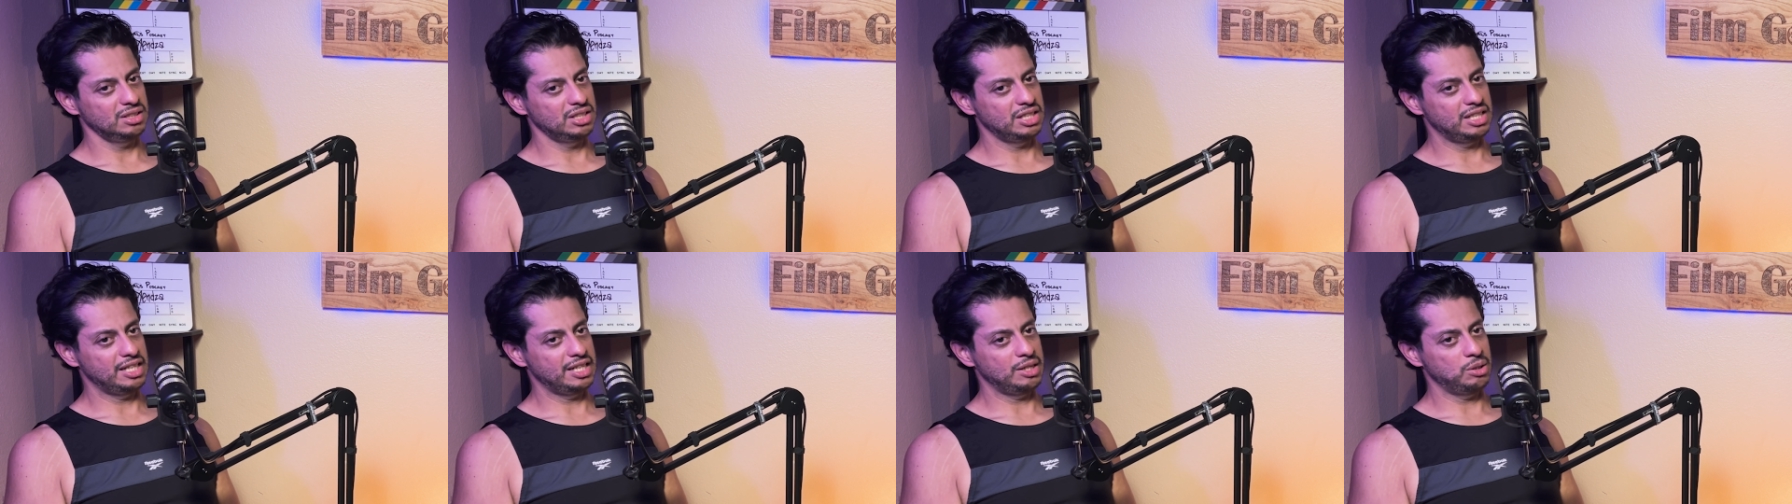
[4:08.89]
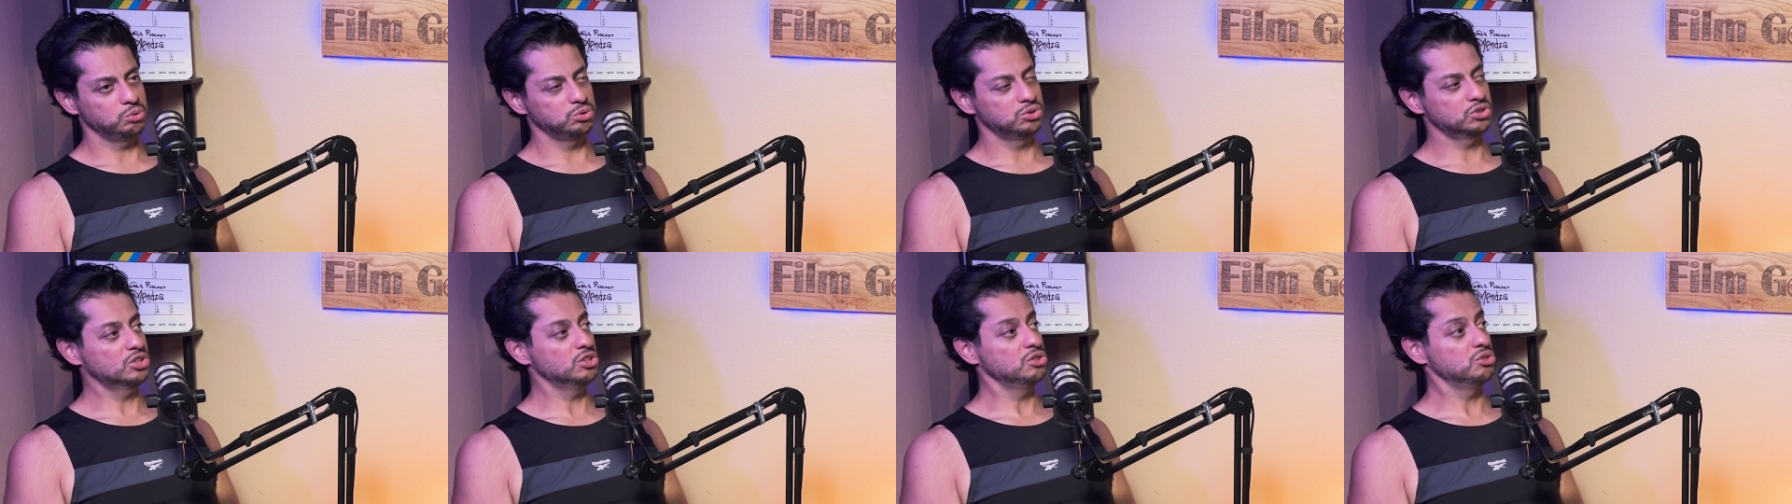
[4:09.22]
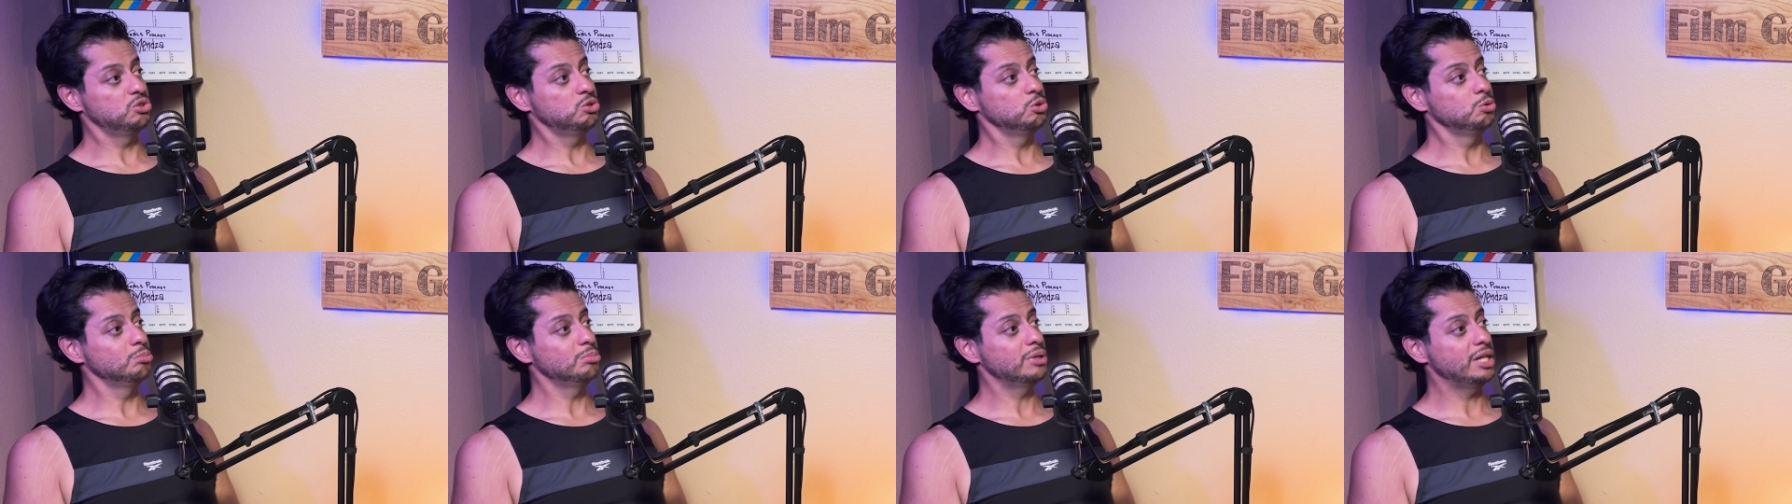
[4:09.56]
I was
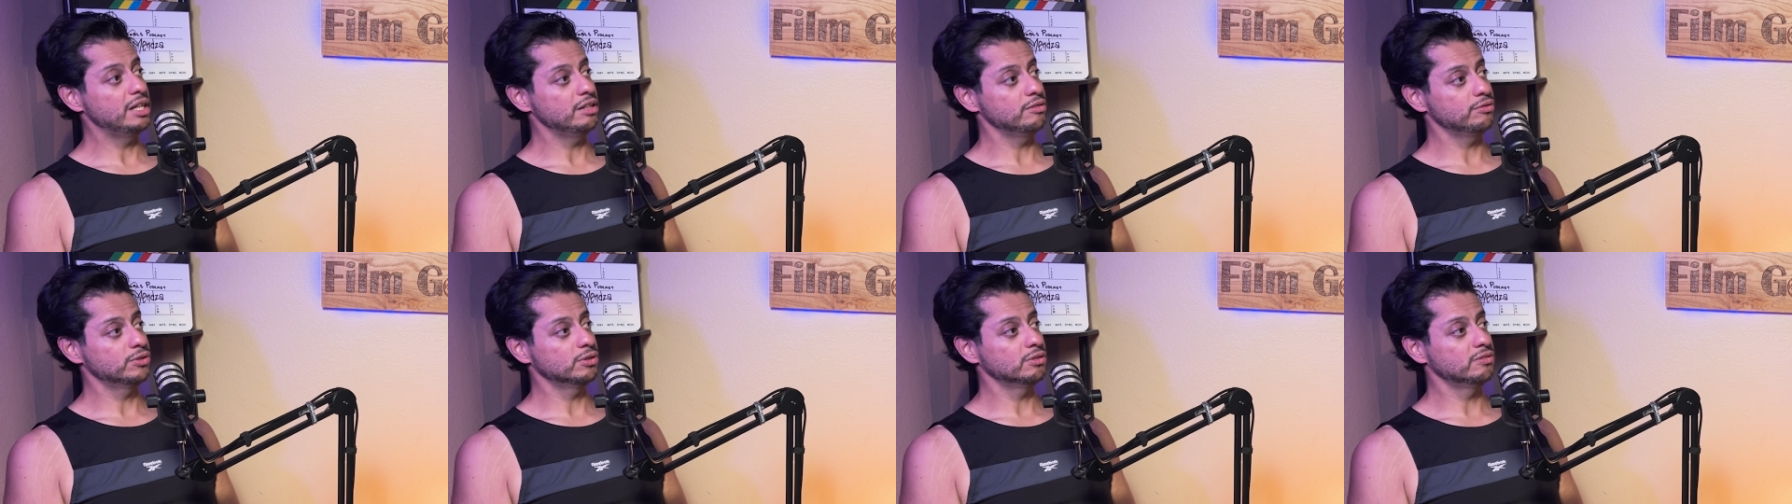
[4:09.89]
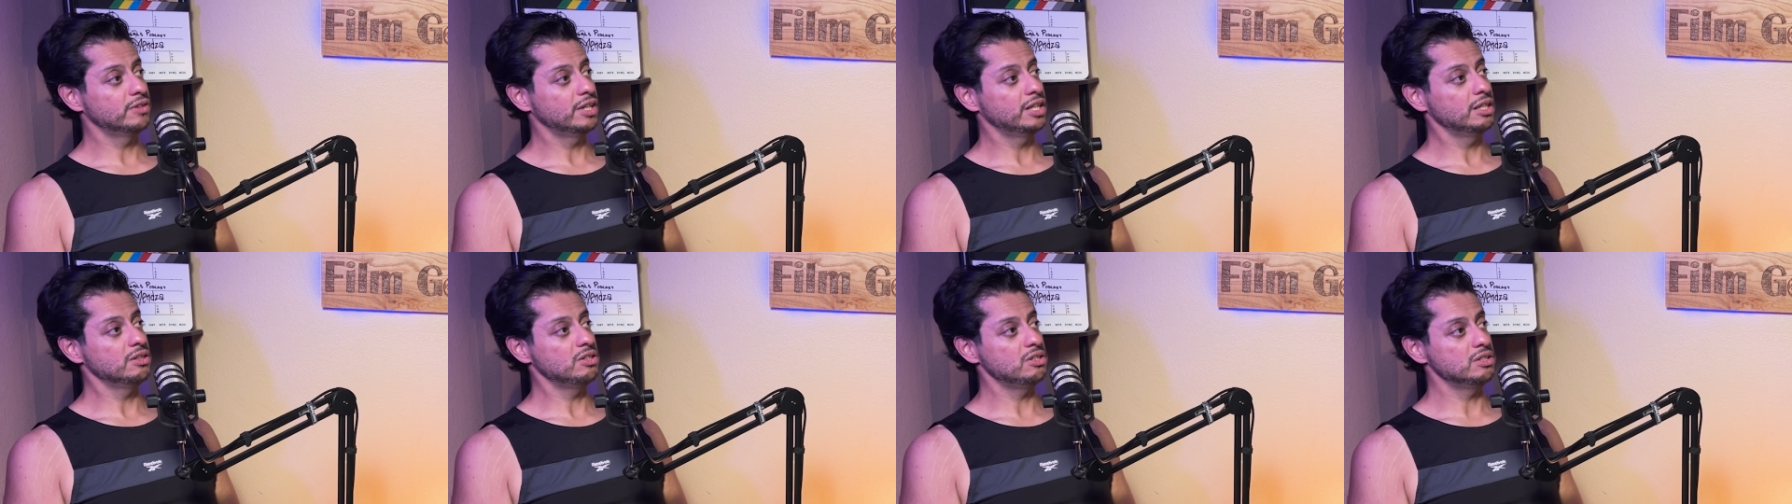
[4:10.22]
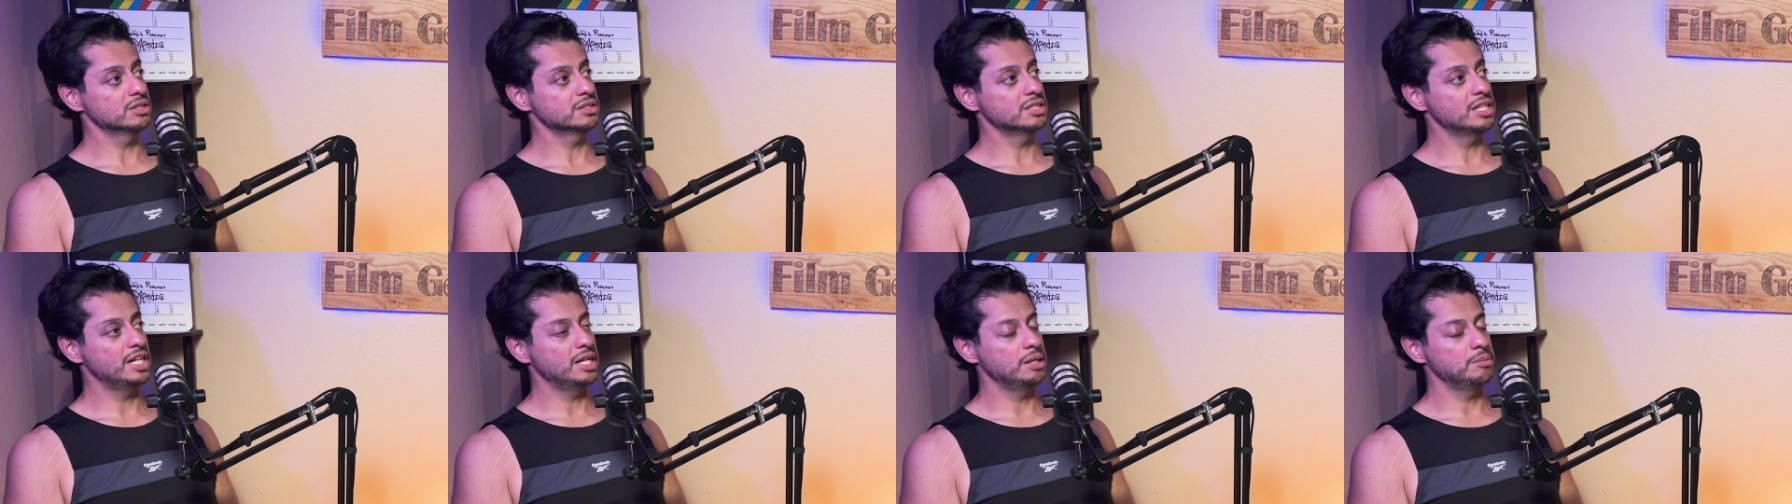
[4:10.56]
consumed by it for a very
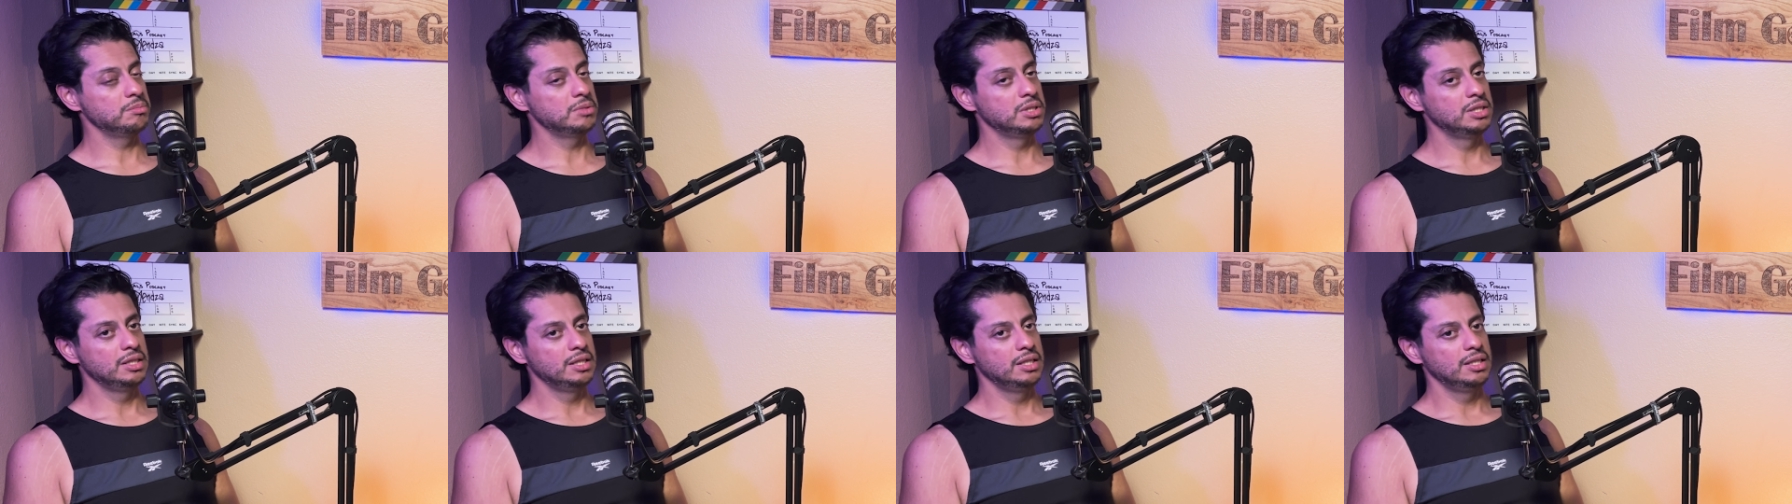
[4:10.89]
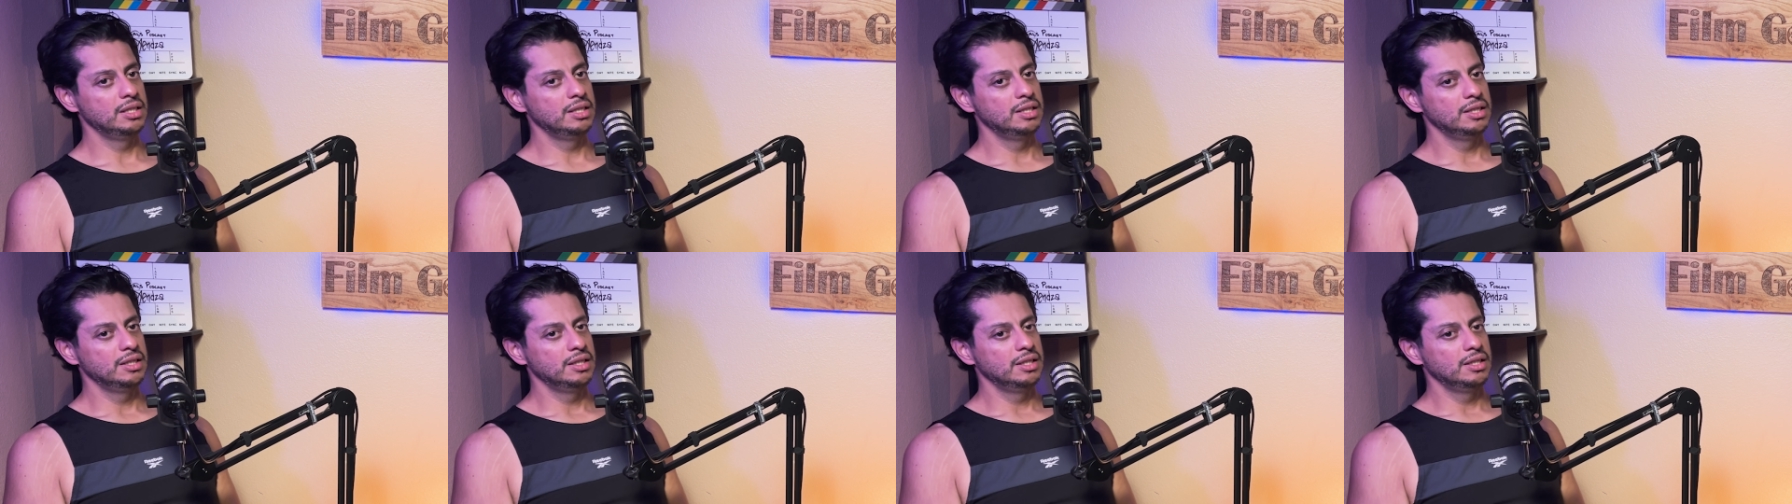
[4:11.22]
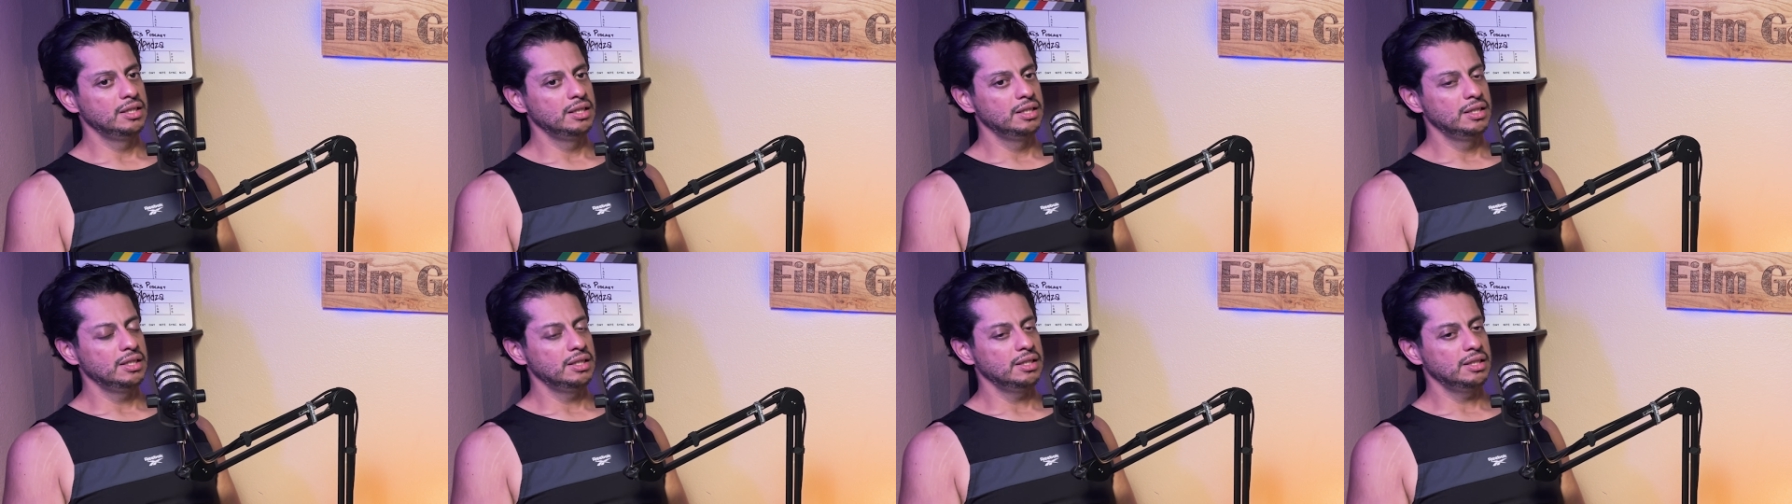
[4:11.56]
long time,
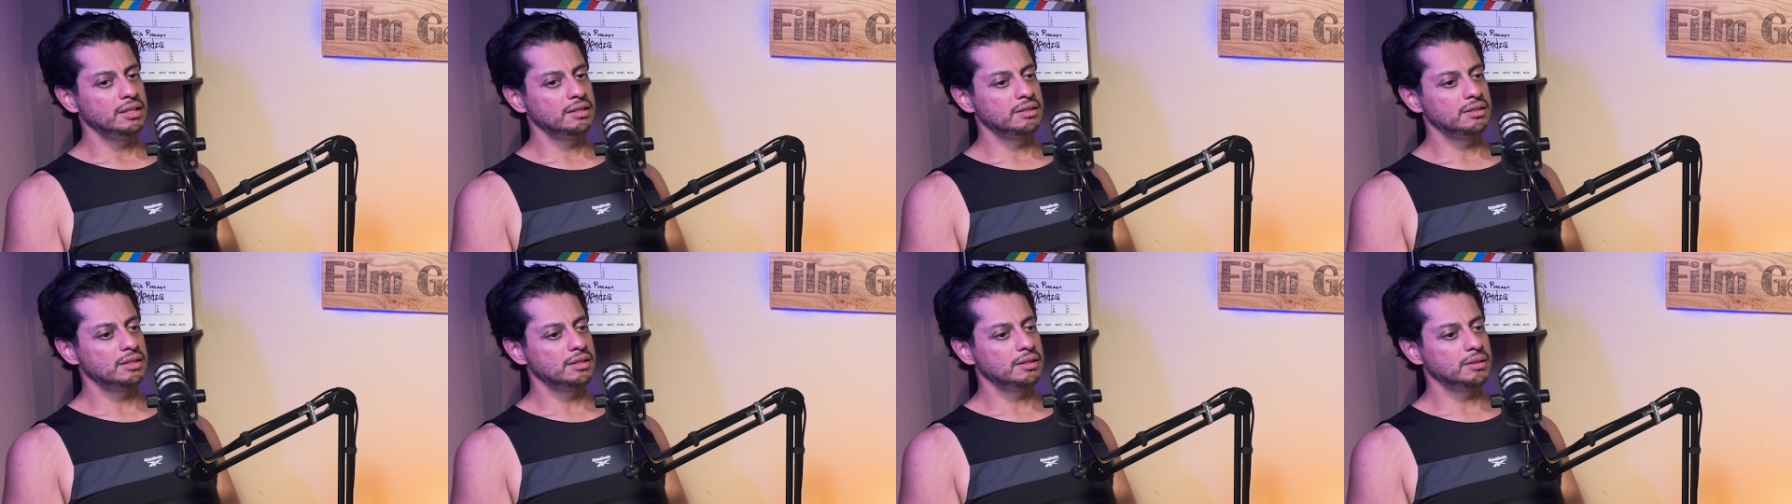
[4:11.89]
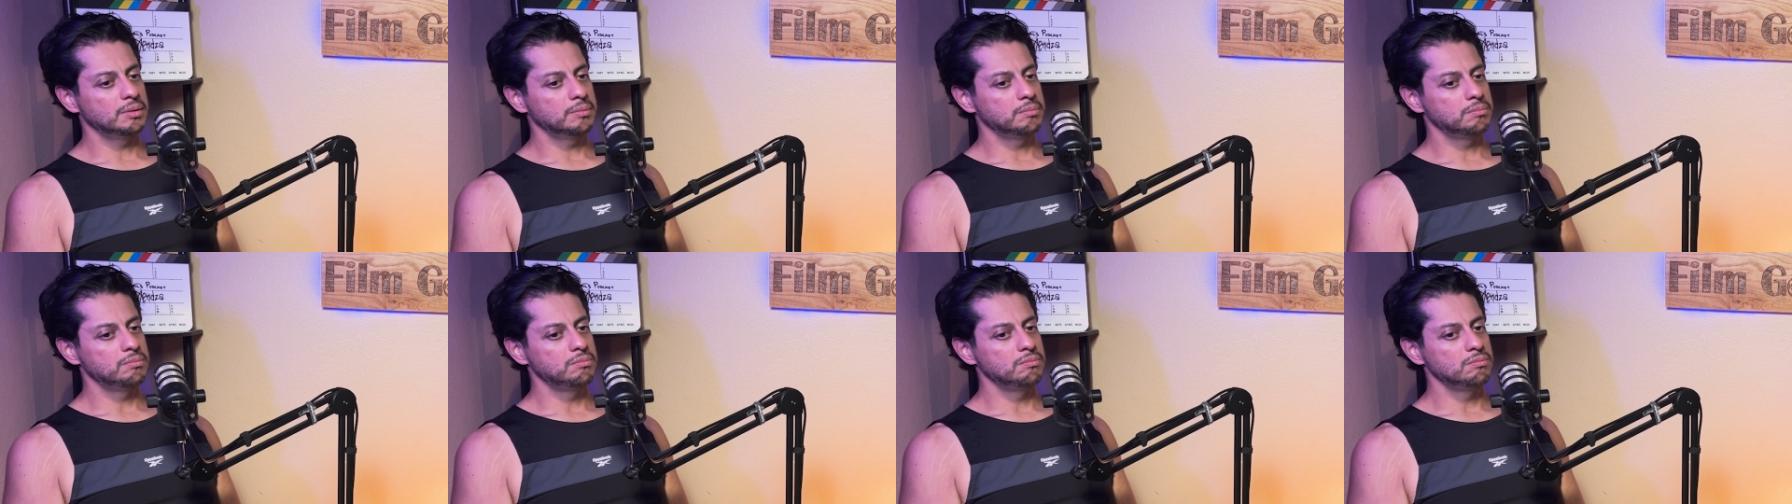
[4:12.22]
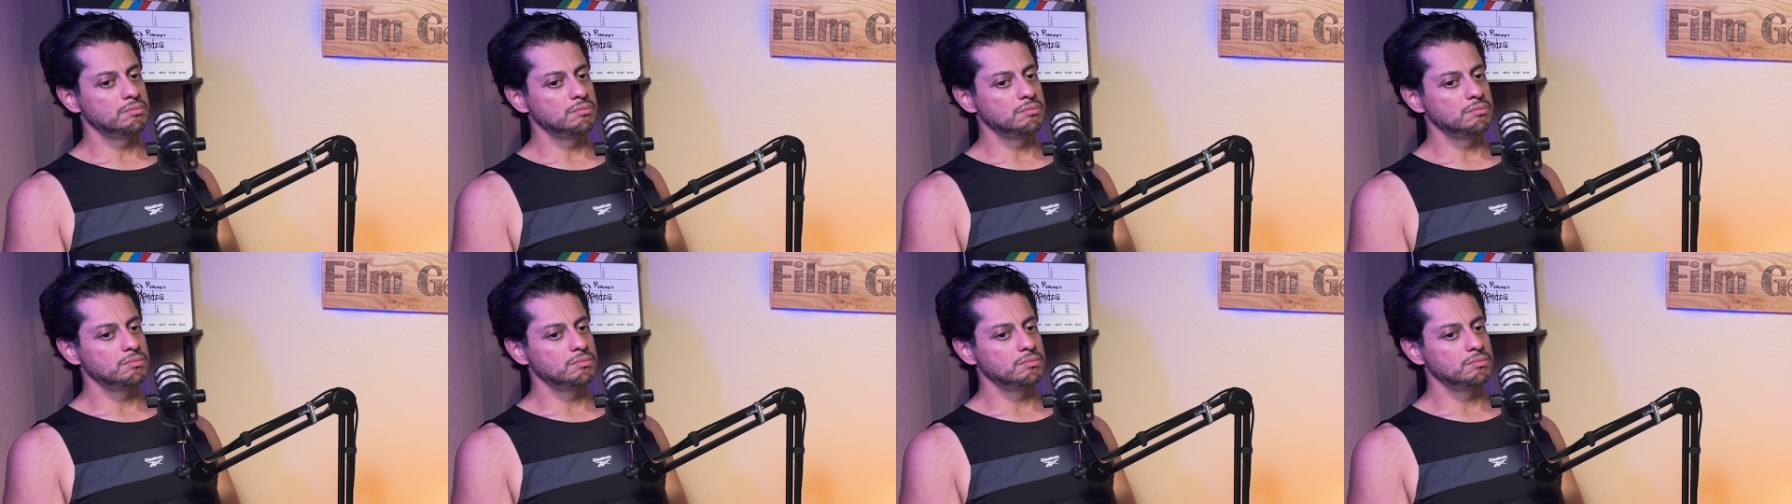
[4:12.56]
and